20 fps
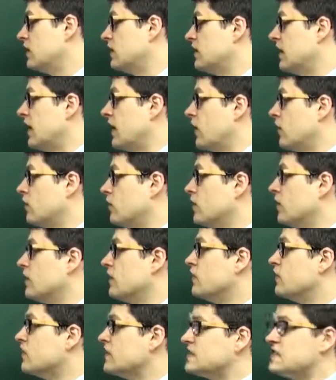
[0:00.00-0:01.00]
Now,
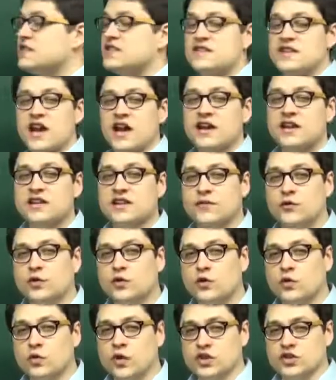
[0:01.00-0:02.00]
this is not a
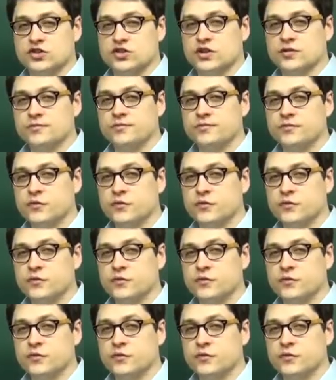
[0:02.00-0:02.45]
difficult question